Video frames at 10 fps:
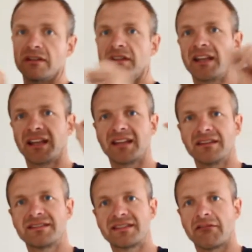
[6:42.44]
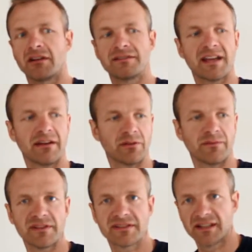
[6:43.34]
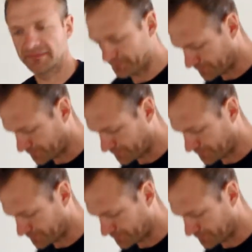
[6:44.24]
so you're getting in stereo sound obviously.